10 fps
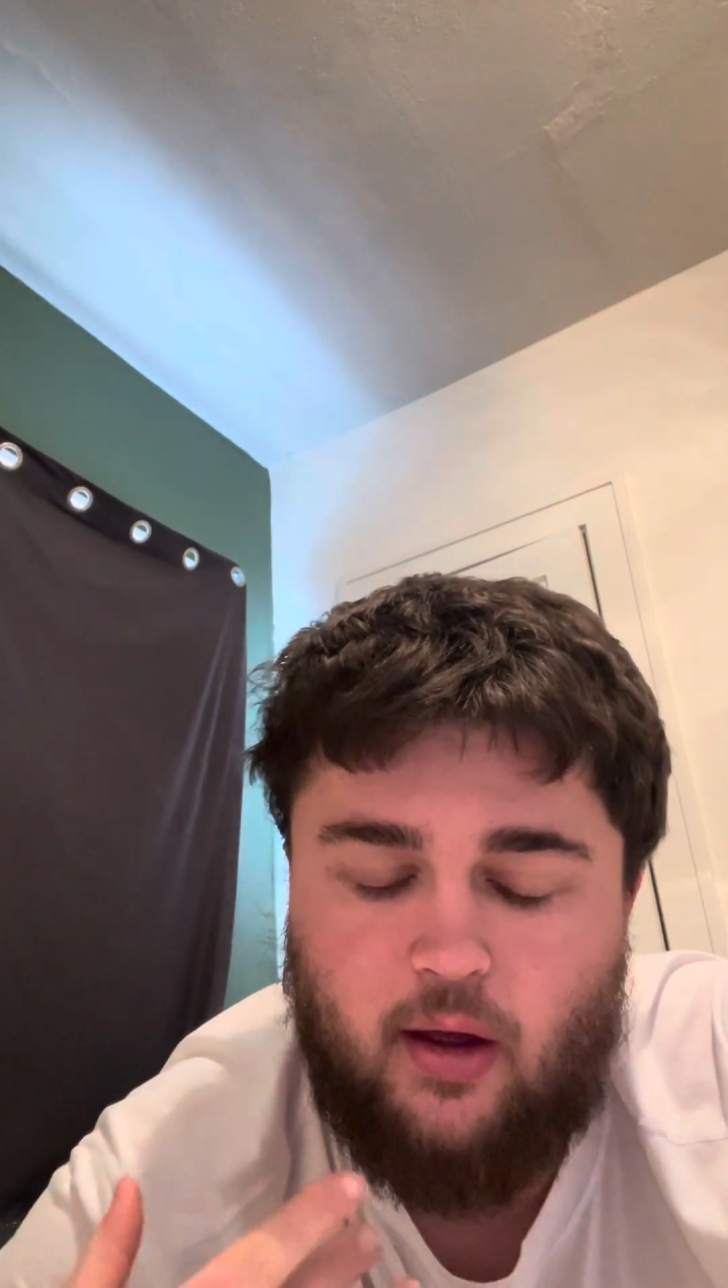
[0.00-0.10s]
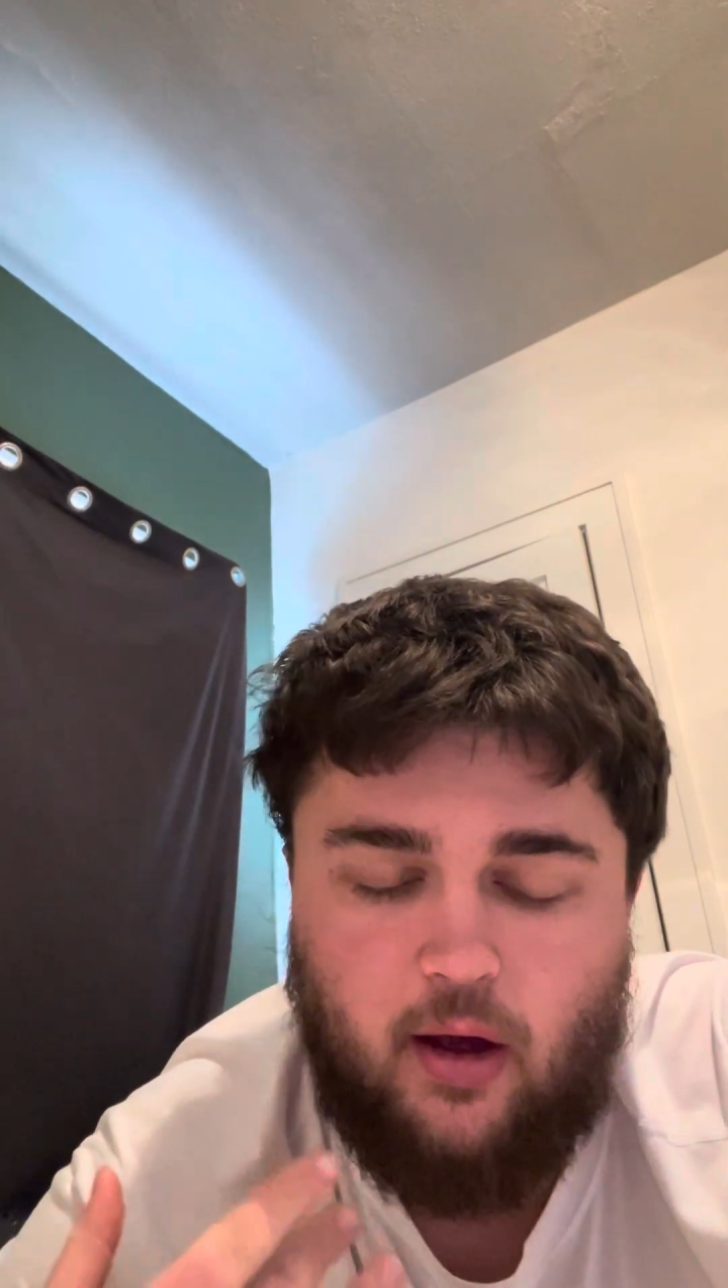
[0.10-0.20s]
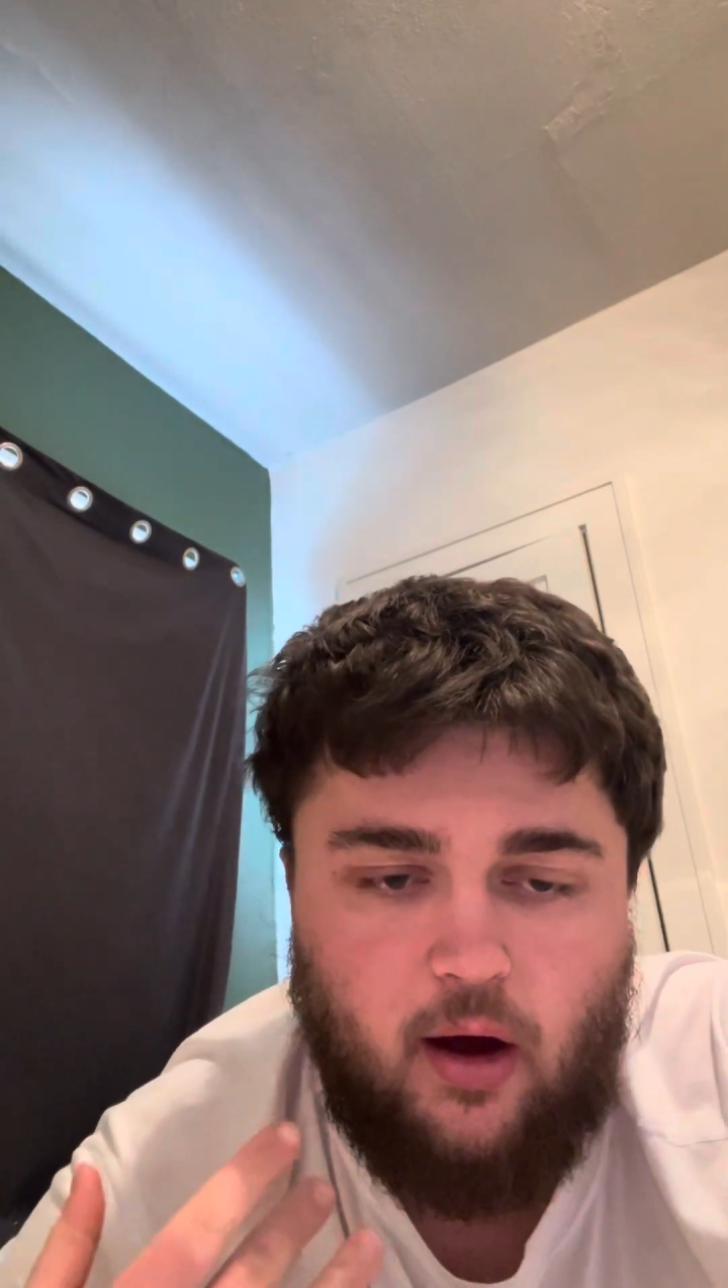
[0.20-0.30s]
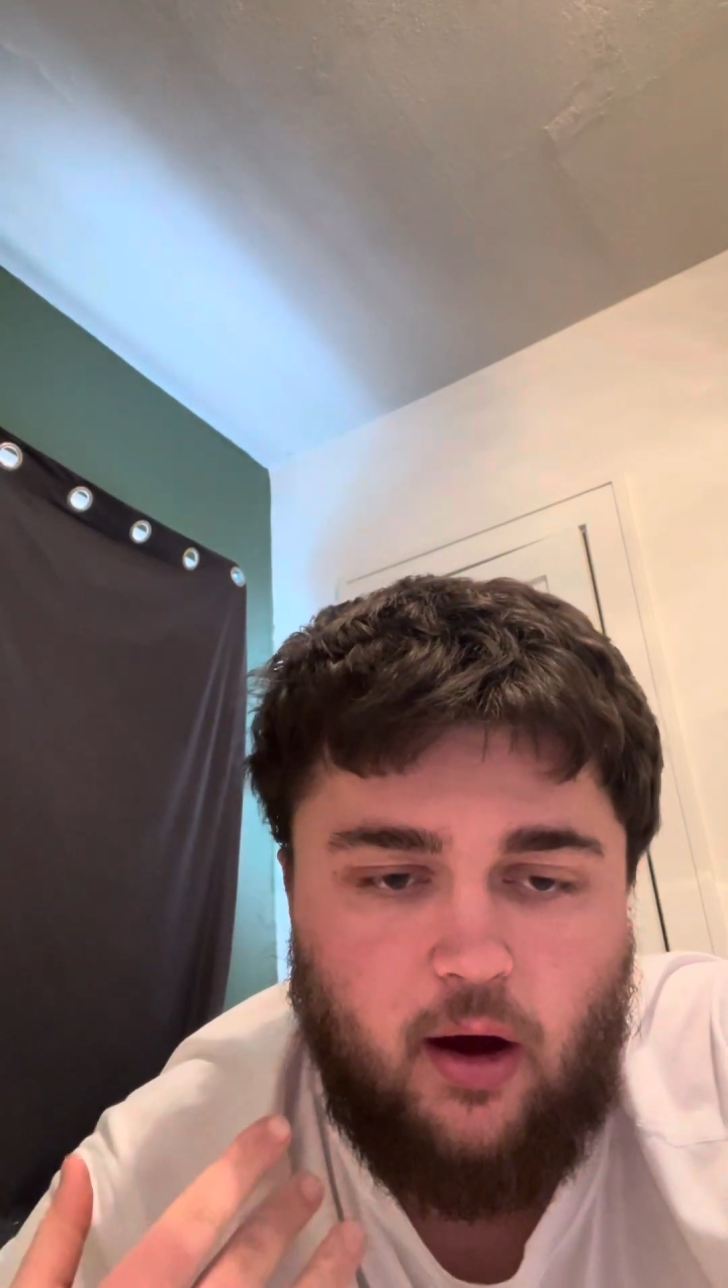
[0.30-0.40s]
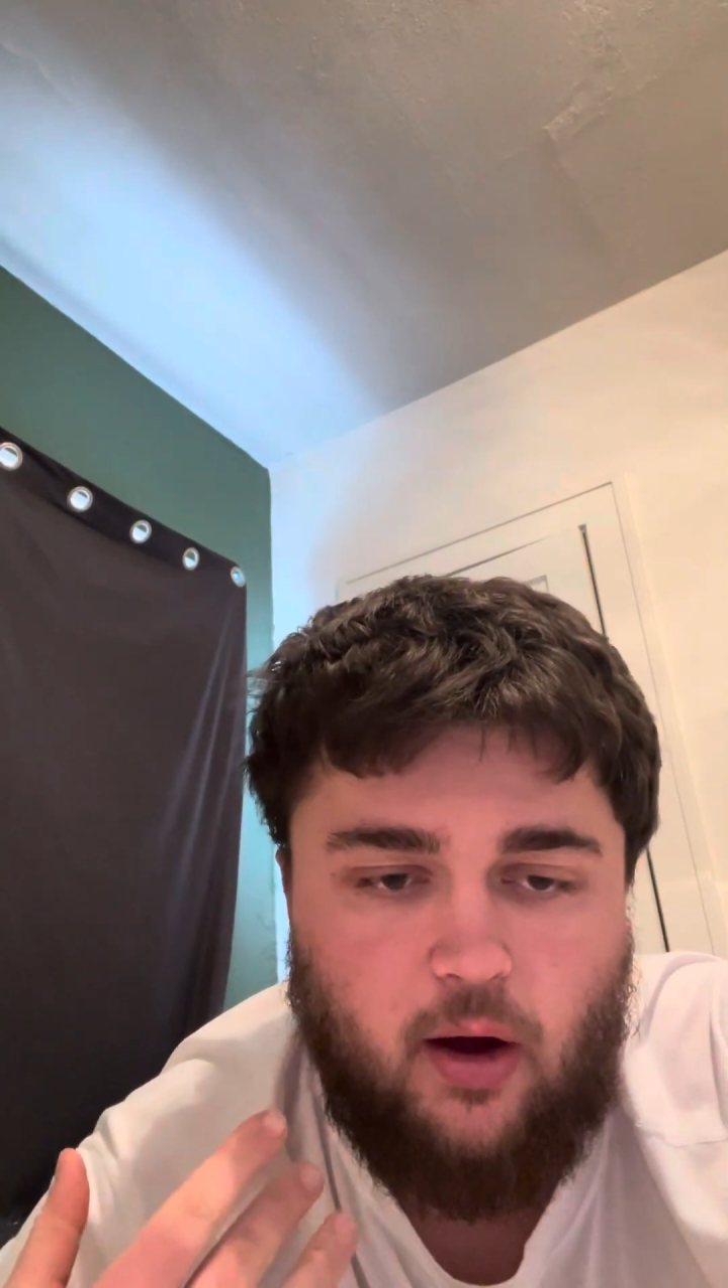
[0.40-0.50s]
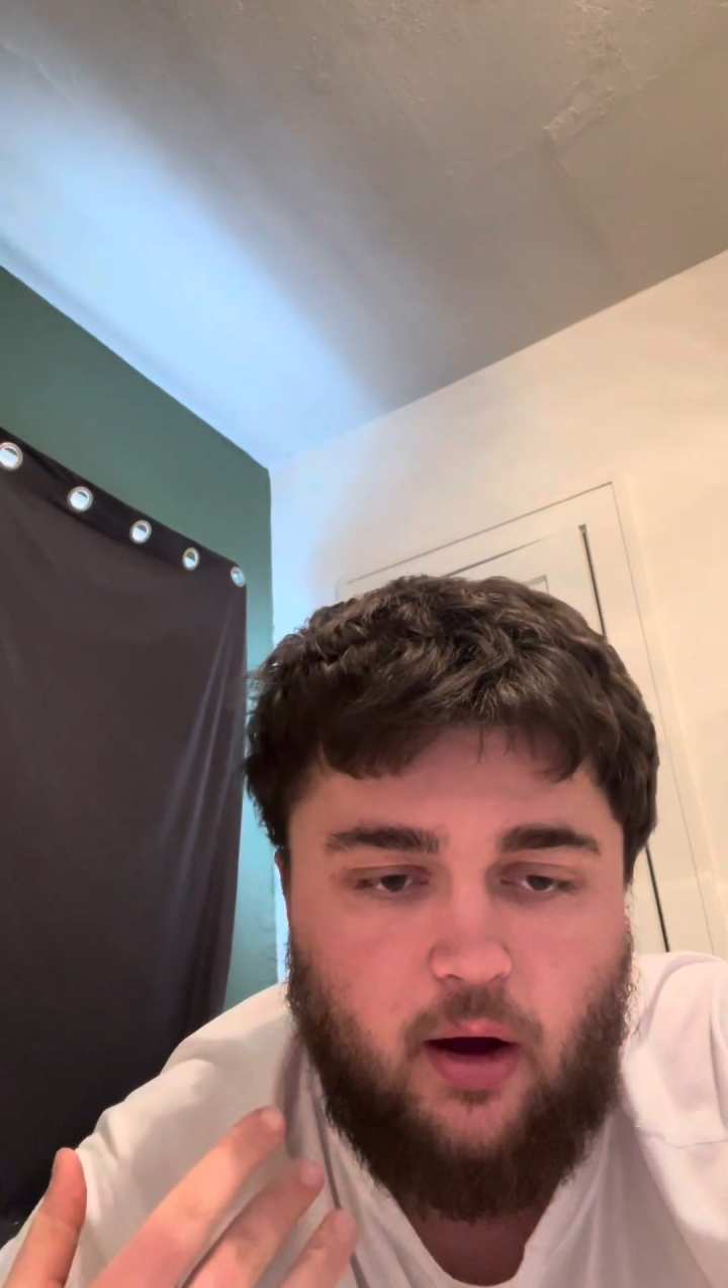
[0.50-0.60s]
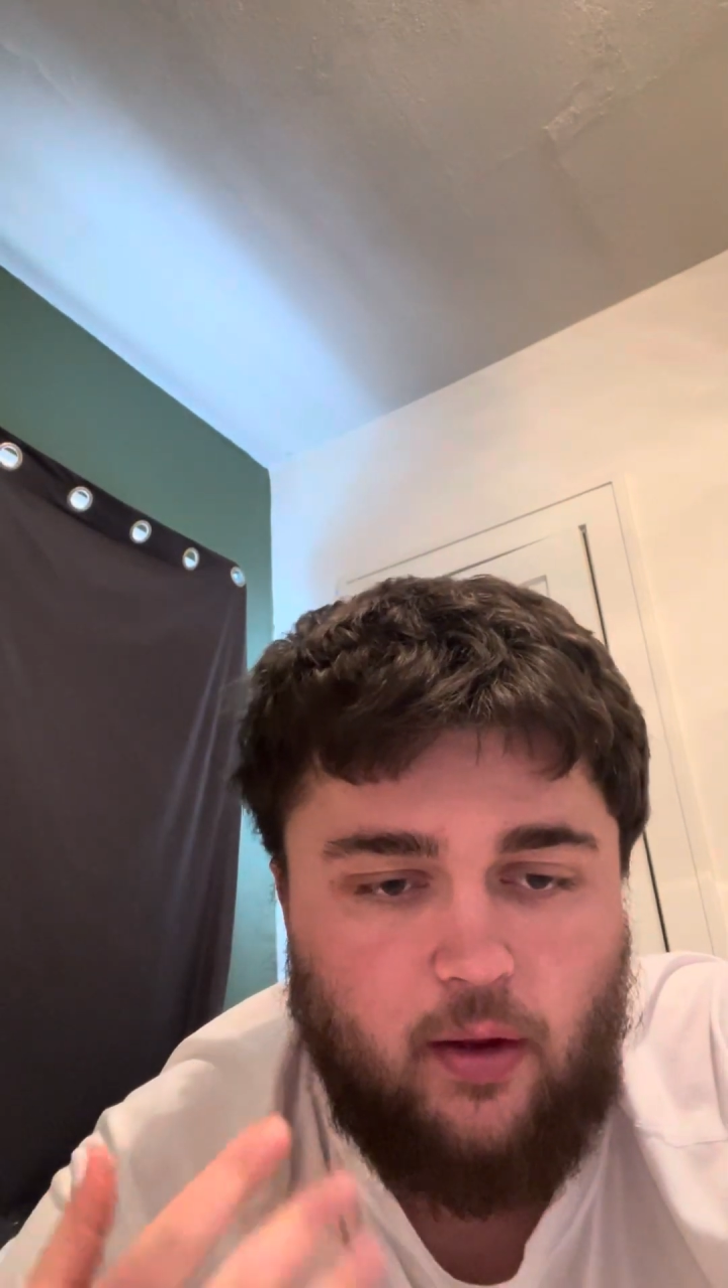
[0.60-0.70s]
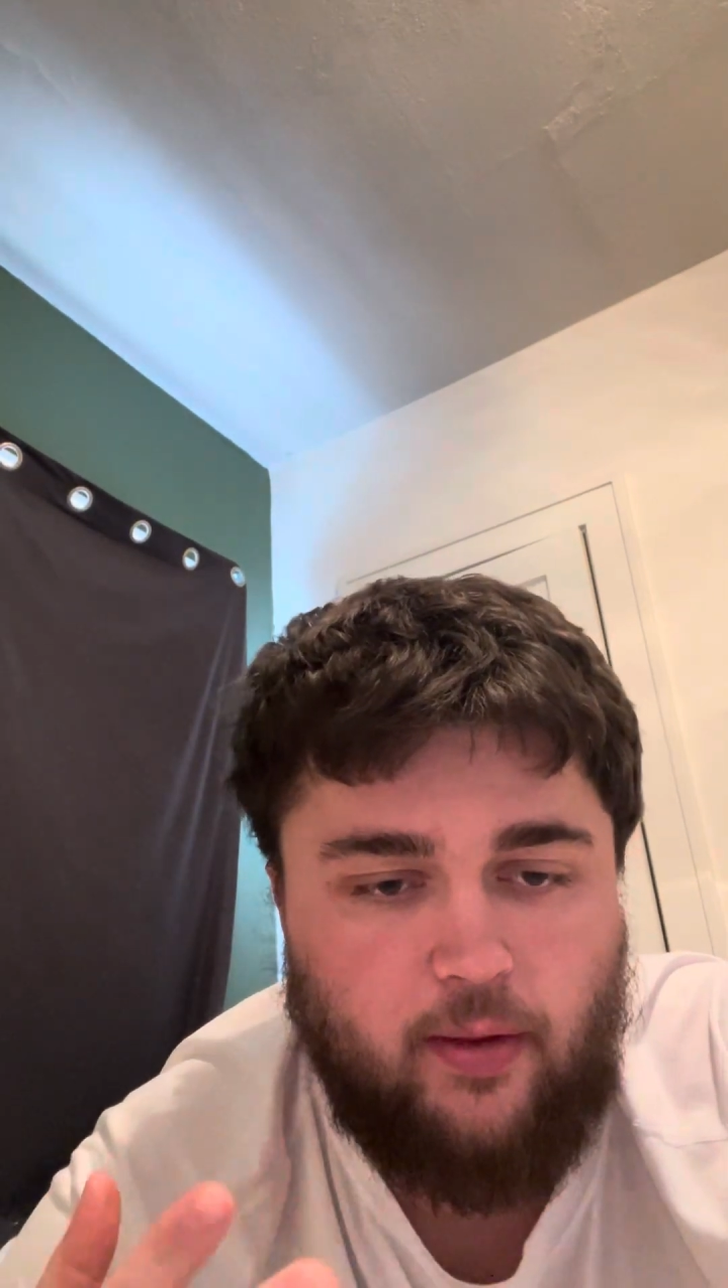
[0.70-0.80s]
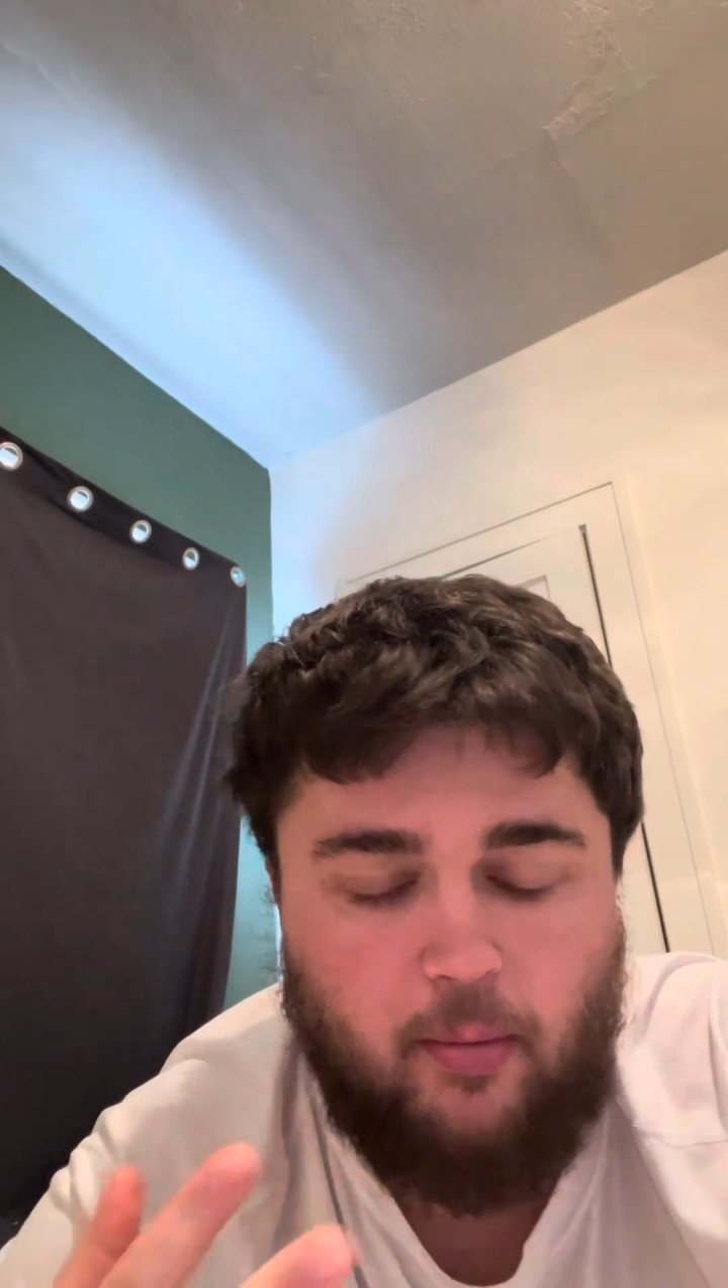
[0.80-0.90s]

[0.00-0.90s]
the